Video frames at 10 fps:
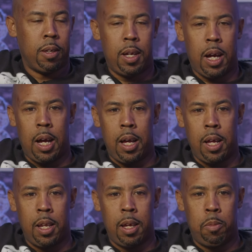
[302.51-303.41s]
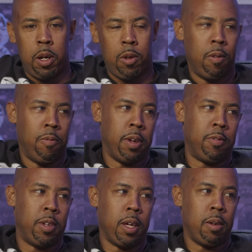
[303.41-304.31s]
Yeah, I got AD and Booker on
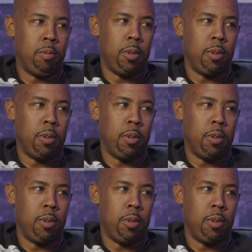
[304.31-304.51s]
15.